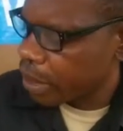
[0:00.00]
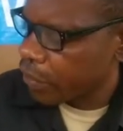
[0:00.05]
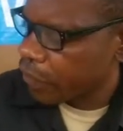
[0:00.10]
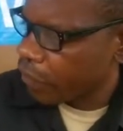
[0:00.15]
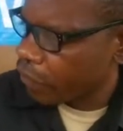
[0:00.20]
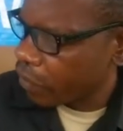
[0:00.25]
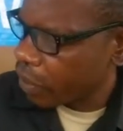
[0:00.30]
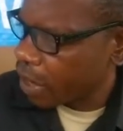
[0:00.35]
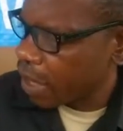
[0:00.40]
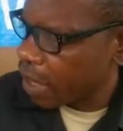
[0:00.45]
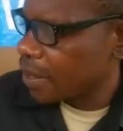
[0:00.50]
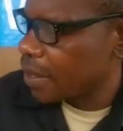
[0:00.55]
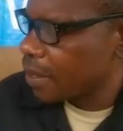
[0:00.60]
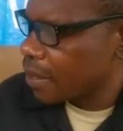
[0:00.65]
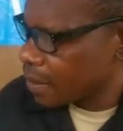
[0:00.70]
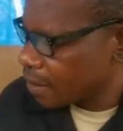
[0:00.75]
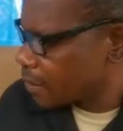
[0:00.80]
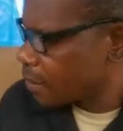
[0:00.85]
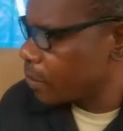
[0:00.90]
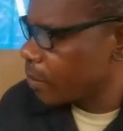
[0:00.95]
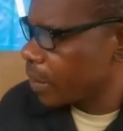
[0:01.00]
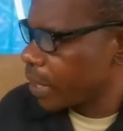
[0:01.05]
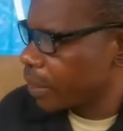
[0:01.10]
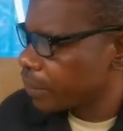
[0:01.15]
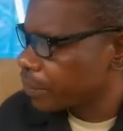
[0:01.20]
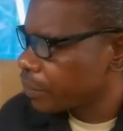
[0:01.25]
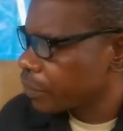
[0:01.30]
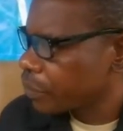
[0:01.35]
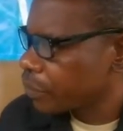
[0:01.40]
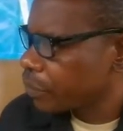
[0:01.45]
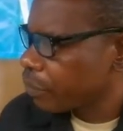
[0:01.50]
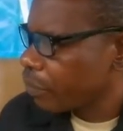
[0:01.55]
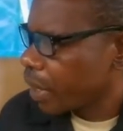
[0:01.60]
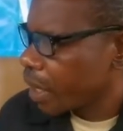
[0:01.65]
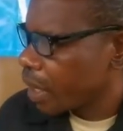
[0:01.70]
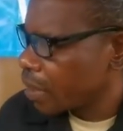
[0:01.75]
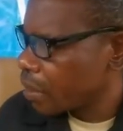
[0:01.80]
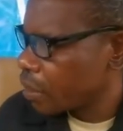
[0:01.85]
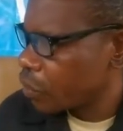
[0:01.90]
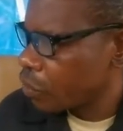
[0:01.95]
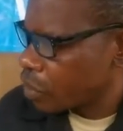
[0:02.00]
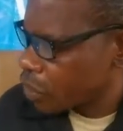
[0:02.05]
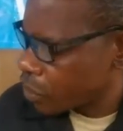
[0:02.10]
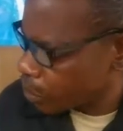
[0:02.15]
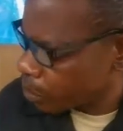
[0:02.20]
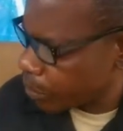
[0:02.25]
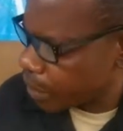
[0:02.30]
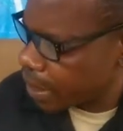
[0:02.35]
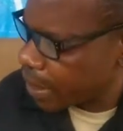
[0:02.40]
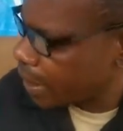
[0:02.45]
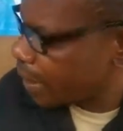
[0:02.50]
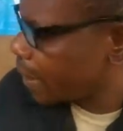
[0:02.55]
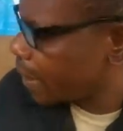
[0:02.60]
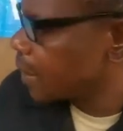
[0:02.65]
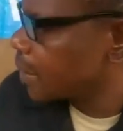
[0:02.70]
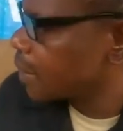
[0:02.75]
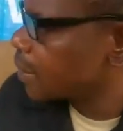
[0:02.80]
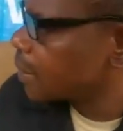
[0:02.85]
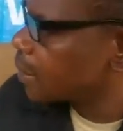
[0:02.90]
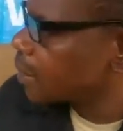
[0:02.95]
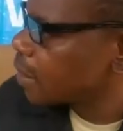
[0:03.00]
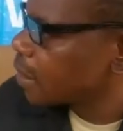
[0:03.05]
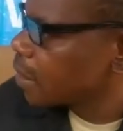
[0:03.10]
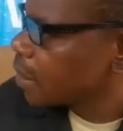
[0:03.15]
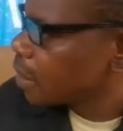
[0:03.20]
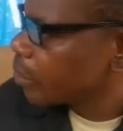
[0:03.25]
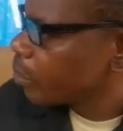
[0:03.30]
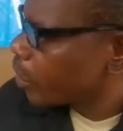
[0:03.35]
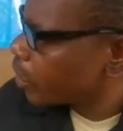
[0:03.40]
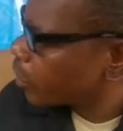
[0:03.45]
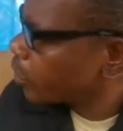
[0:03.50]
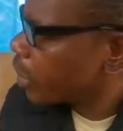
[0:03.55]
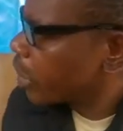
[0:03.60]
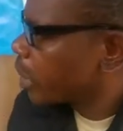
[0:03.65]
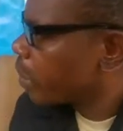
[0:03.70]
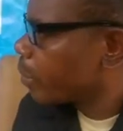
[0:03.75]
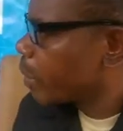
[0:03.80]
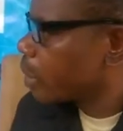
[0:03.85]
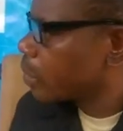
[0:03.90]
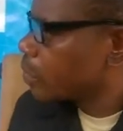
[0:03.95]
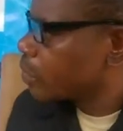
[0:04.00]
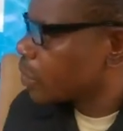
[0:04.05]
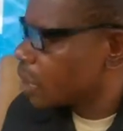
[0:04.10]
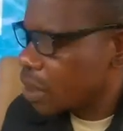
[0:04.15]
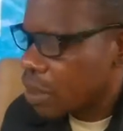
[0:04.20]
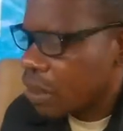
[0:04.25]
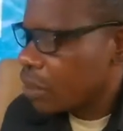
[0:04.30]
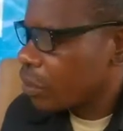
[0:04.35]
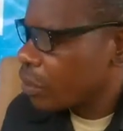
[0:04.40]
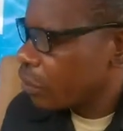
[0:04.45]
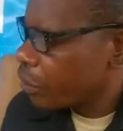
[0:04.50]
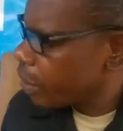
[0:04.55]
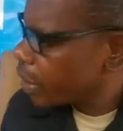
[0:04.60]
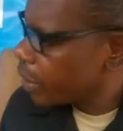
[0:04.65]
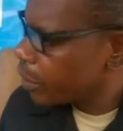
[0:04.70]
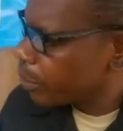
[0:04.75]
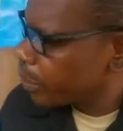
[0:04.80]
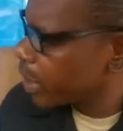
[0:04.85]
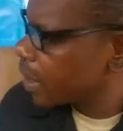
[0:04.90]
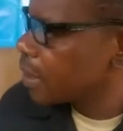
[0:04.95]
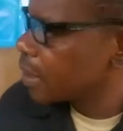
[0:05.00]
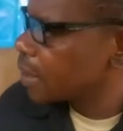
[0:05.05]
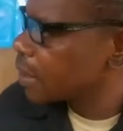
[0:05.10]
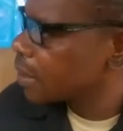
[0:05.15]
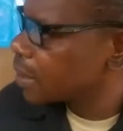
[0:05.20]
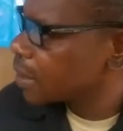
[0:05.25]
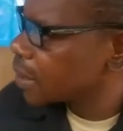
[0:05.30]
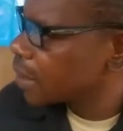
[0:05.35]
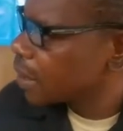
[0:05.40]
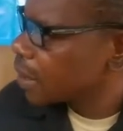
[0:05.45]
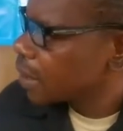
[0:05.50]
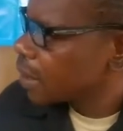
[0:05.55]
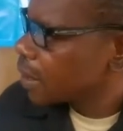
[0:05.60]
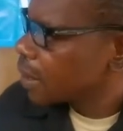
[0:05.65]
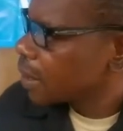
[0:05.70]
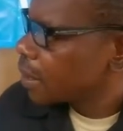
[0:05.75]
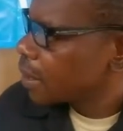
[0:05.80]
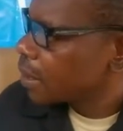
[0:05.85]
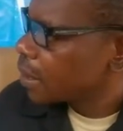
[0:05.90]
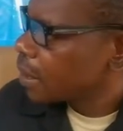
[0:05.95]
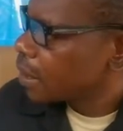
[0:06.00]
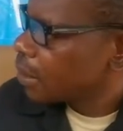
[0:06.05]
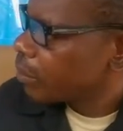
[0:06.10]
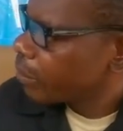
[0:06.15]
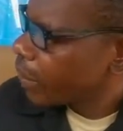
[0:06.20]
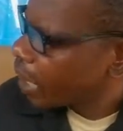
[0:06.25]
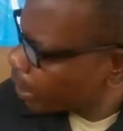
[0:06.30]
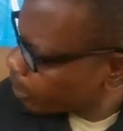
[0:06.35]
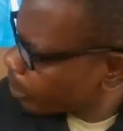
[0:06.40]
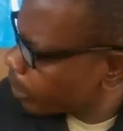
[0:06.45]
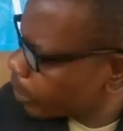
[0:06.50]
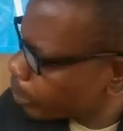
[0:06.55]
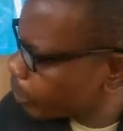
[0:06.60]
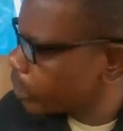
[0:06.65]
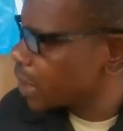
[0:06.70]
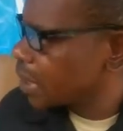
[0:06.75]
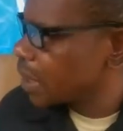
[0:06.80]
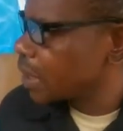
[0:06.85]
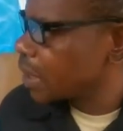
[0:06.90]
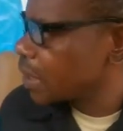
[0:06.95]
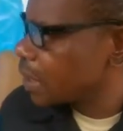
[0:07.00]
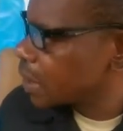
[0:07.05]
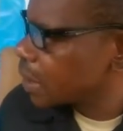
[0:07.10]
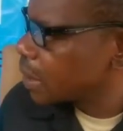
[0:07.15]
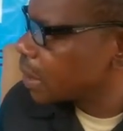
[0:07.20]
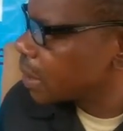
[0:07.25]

Fulani headsmen, as it was being alleged. But you came out to say, no, wait a minute, my people did it.